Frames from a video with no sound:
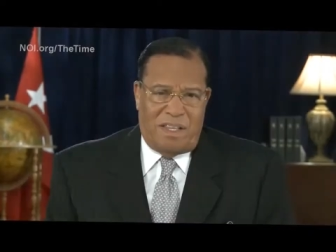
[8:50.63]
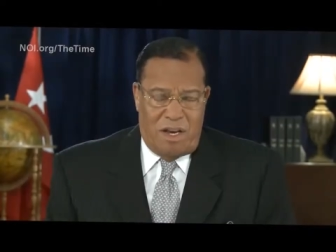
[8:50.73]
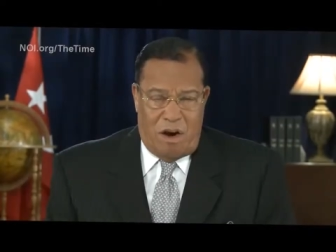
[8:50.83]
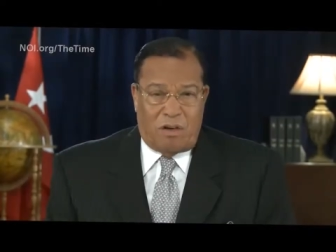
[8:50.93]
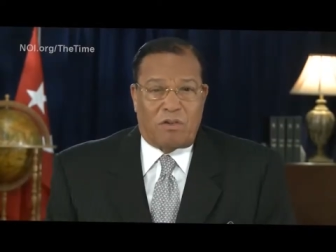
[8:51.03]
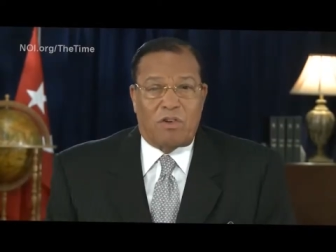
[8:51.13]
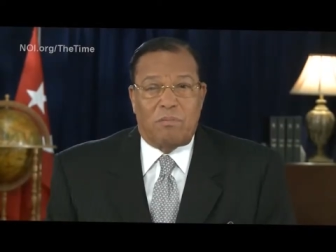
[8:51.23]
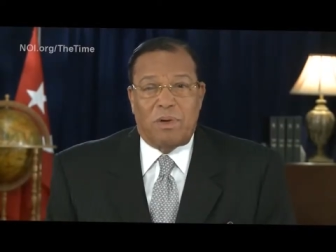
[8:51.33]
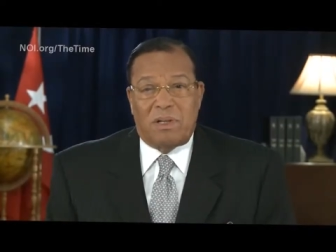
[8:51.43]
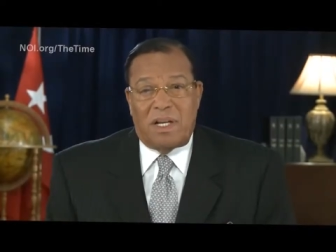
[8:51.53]
The
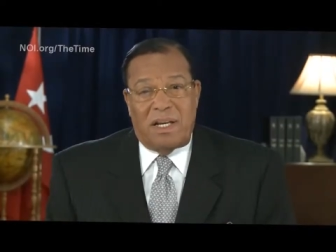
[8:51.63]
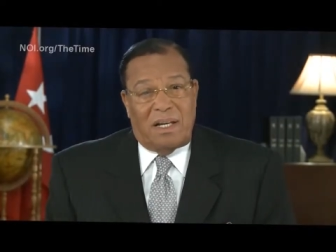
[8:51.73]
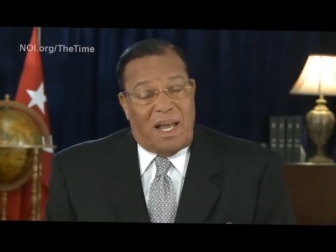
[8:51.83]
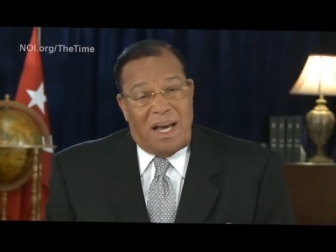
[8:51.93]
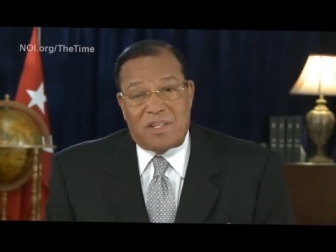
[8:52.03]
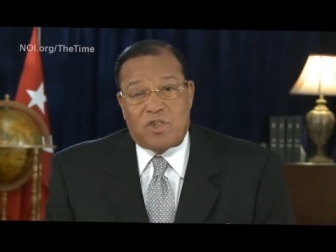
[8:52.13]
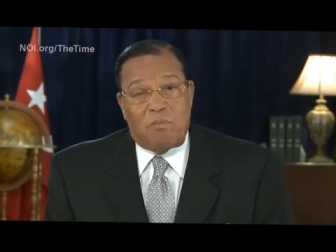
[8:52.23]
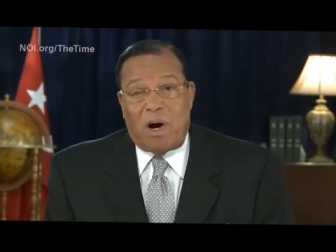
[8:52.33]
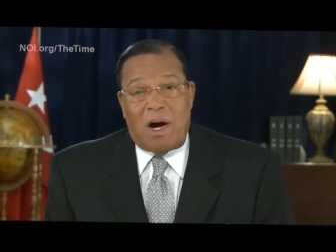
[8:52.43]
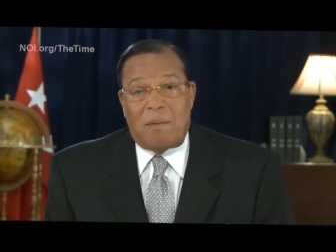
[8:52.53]
Honorable
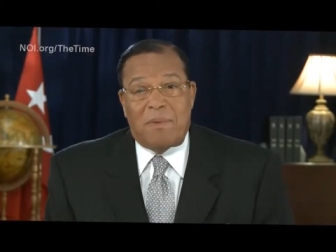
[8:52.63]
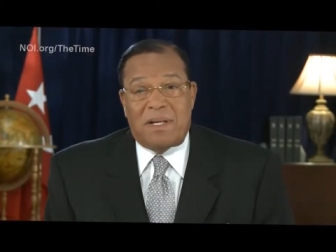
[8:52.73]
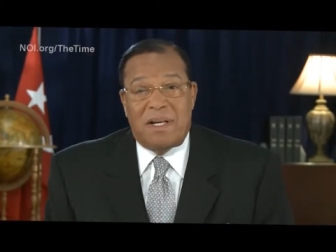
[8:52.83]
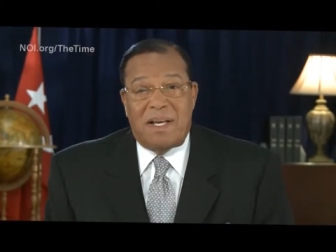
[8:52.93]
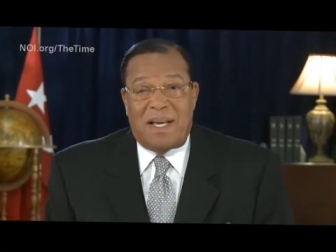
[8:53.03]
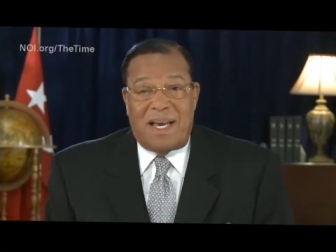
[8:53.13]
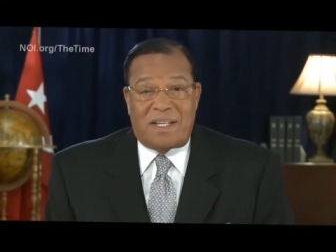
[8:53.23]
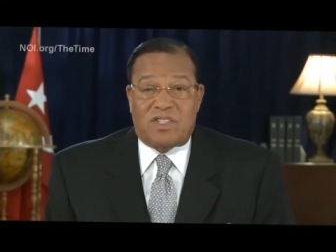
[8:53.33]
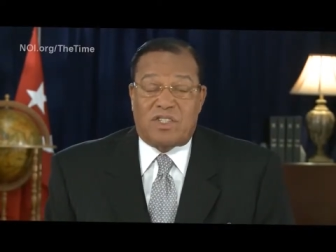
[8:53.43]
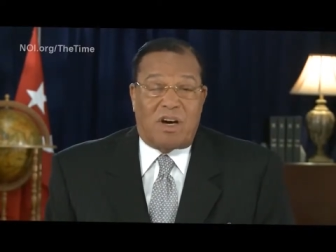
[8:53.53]
Elijah Muhammad
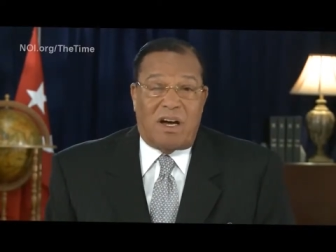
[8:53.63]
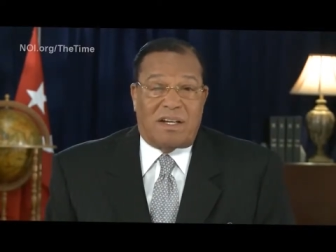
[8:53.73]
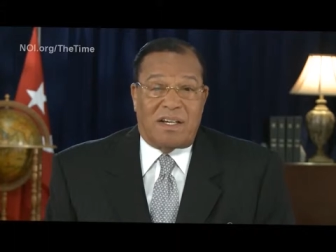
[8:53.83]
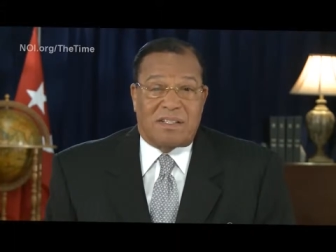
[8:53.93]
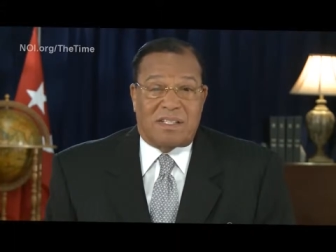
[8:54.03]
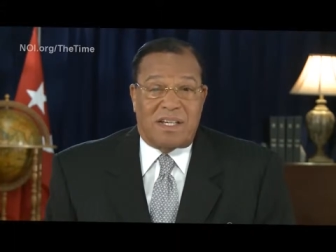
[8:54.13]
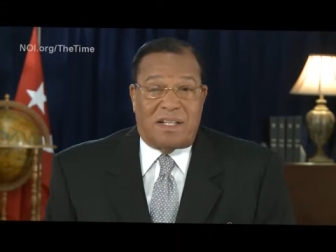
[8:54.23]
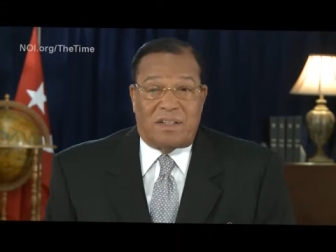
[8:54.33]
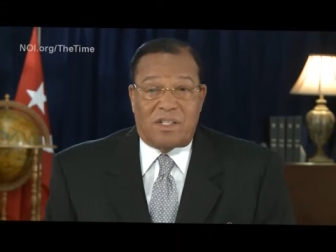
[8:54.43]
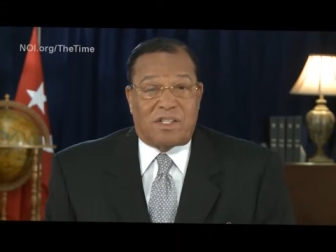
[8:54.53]
has taught us,
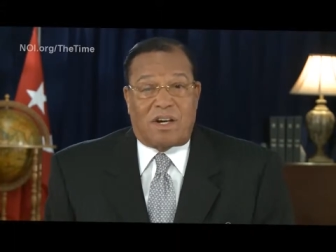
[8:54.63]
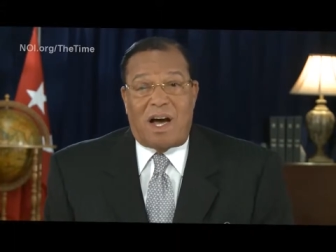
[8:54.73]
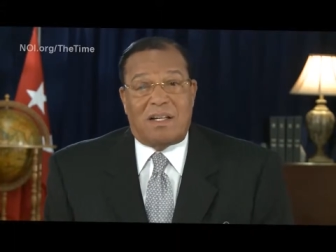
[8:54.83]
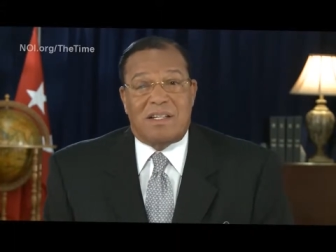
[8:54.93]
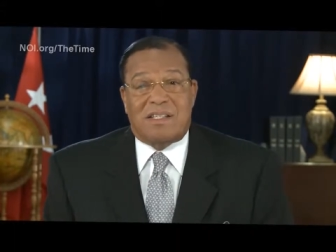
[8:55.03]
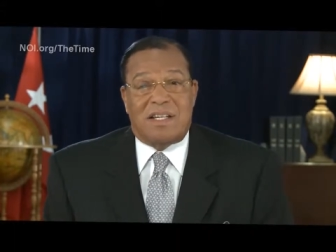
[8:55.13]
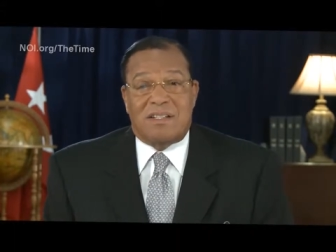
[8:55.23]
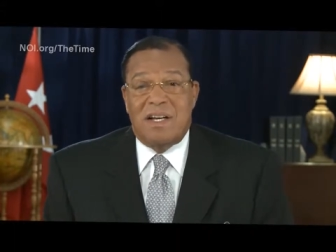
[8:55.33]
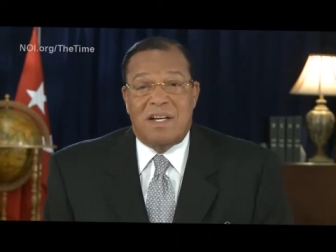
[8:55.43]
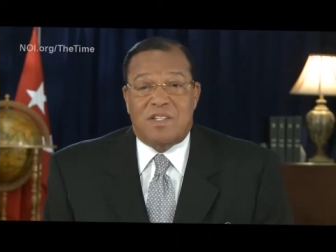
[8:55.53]
and the scholars
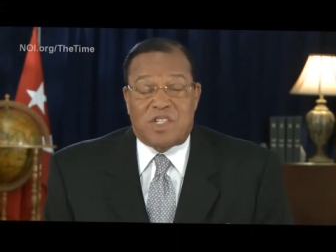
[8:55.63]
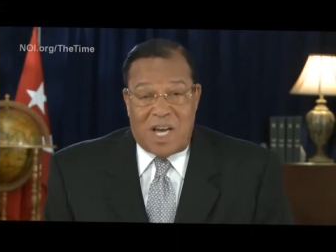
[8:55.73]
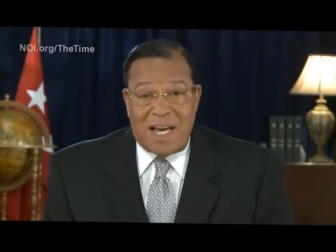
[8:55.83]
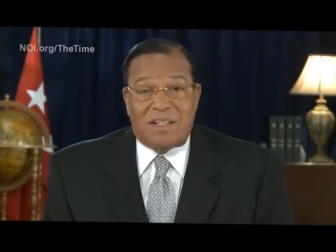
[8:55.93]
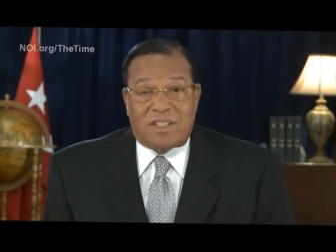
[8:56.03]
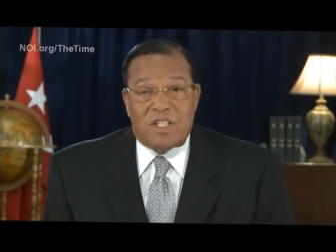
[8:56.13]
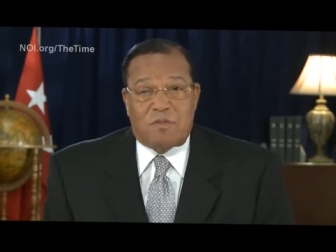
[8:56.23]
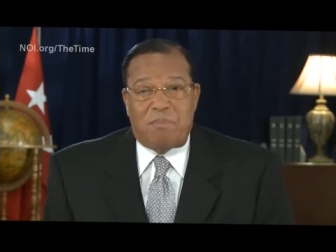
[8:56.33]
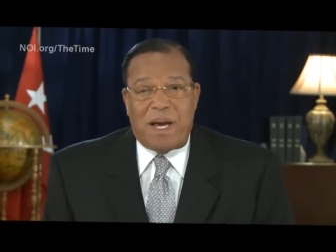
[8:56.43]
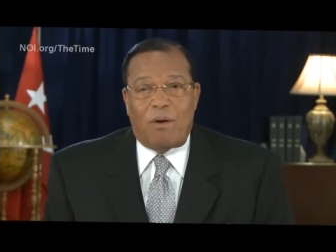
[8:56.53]
and
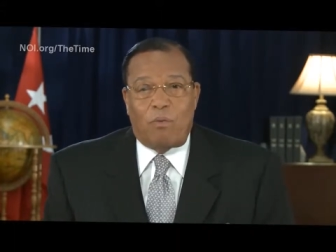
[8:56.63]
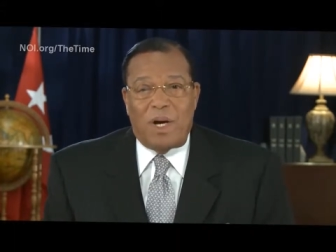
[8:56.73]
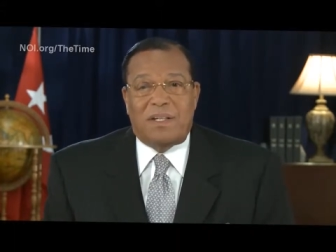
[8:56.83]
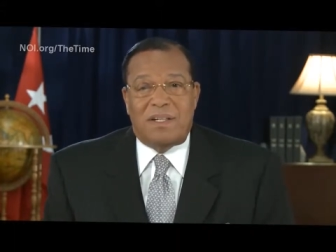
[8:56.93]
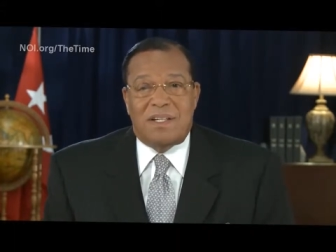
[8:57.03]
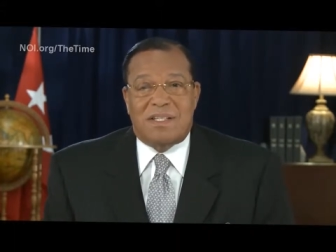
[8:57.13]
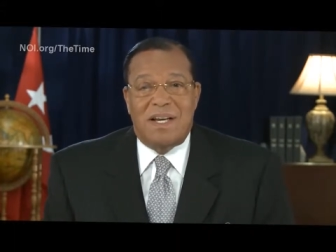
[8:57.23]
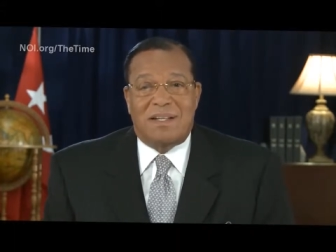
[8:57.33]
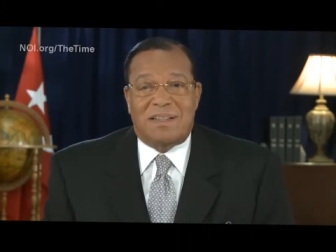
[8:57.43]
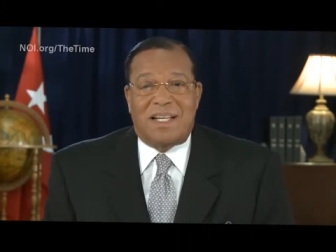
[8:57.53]
scientists bear witness,